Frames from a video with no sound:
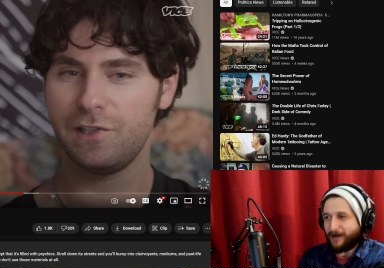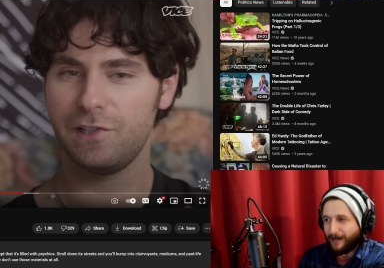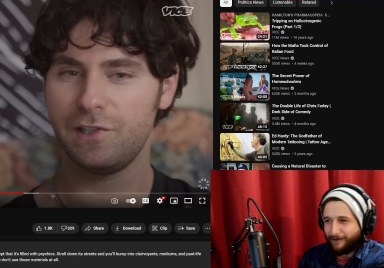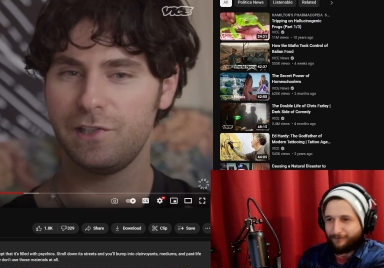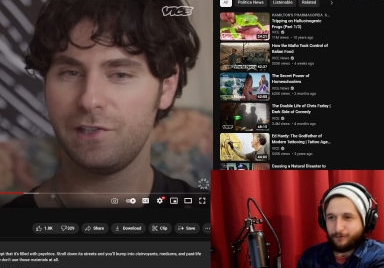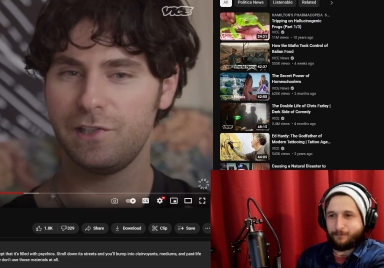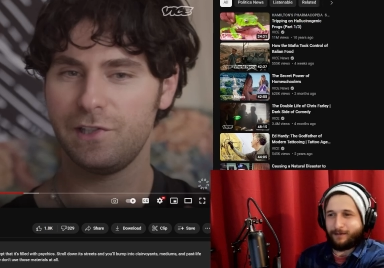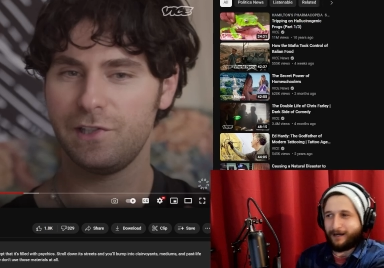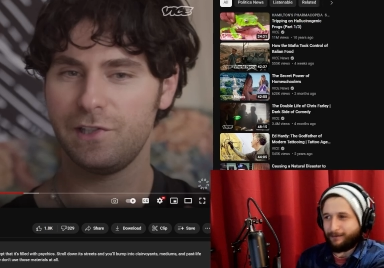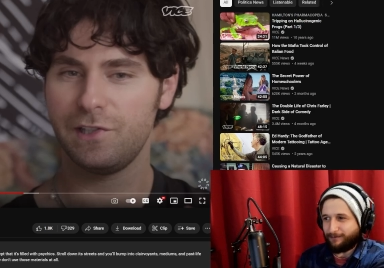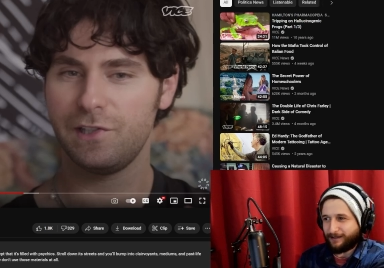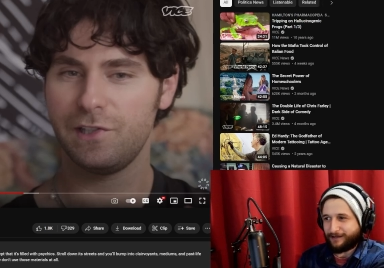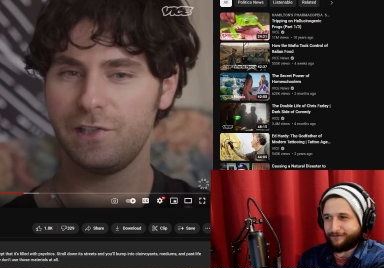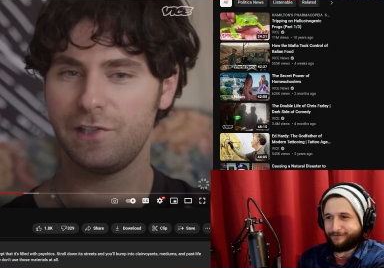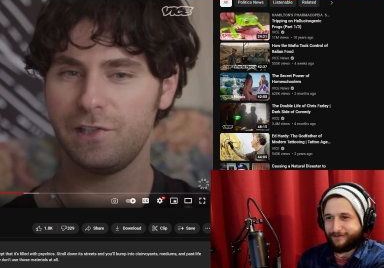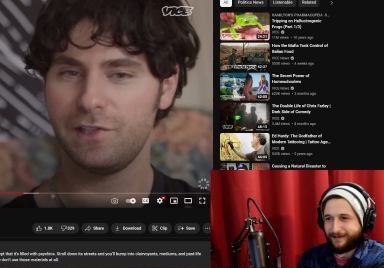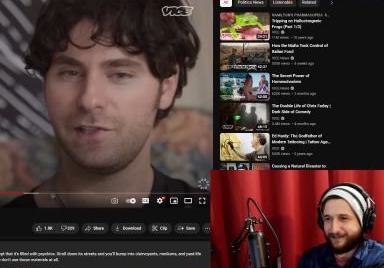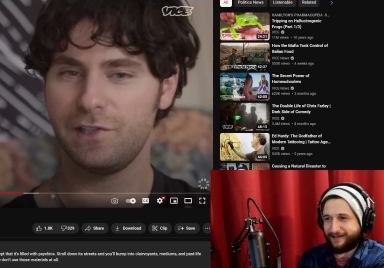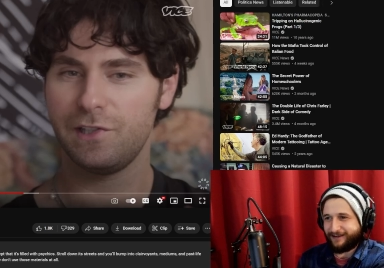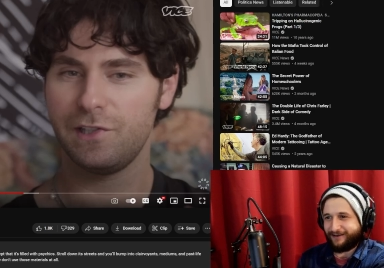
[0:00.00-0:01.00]
Speaker 1: of a public
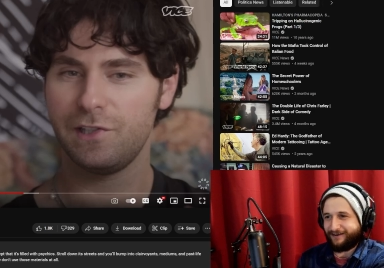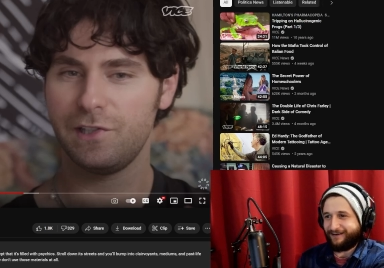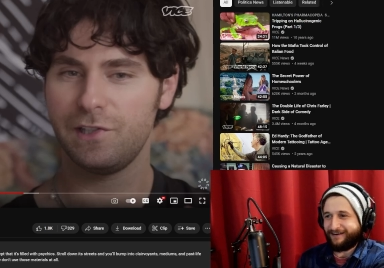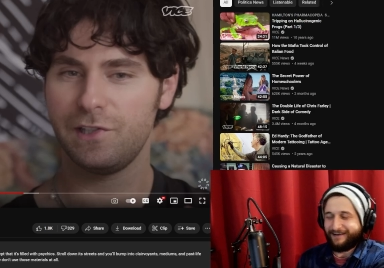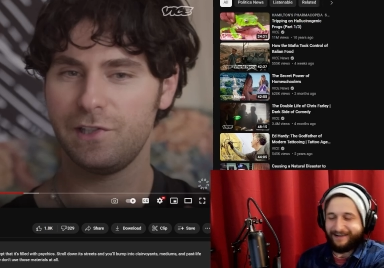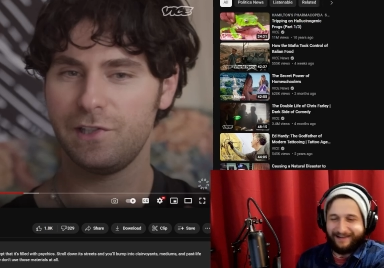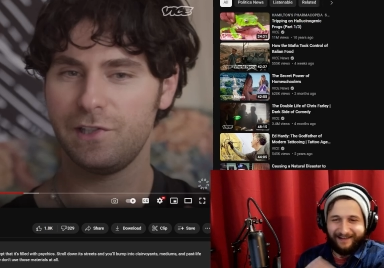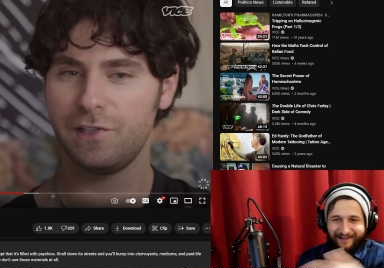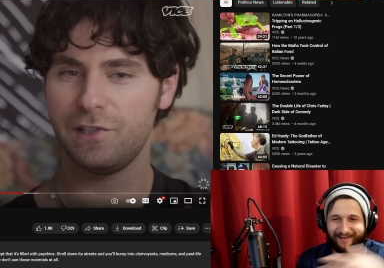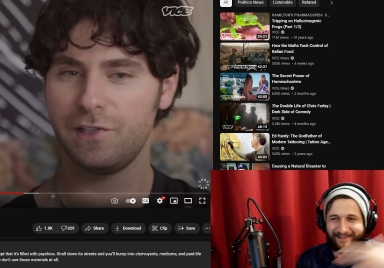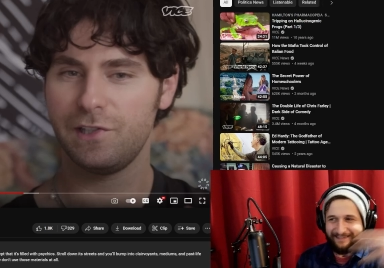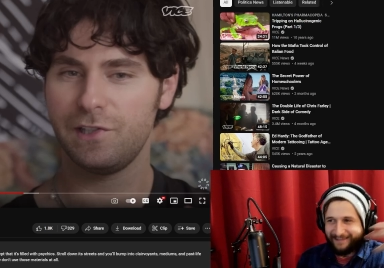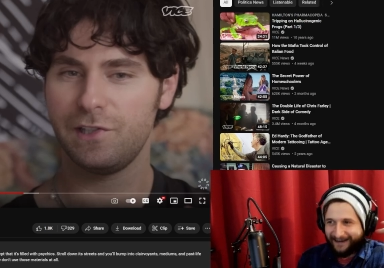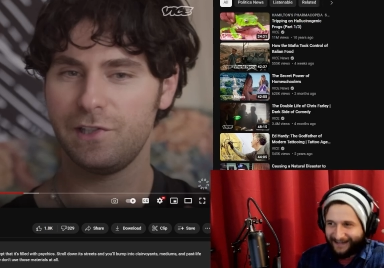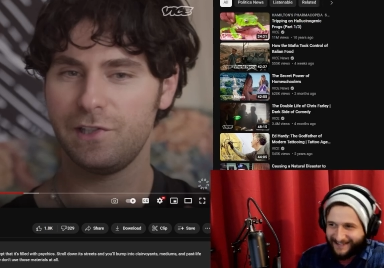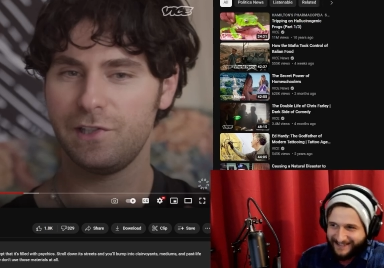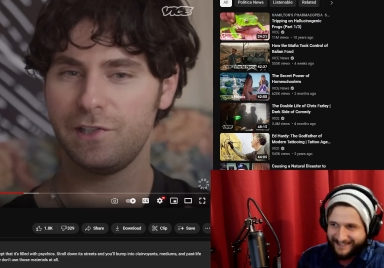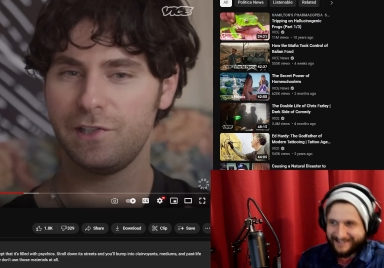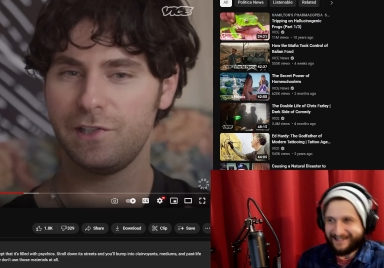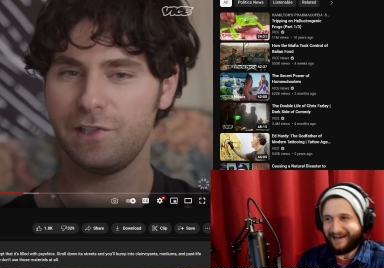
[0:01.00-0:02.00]
figure. That is
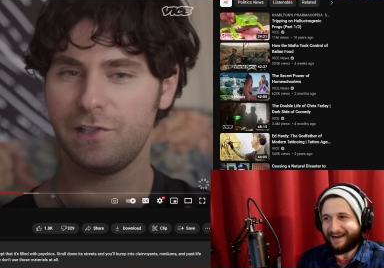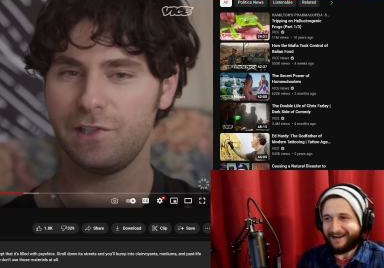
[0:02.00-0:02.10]
not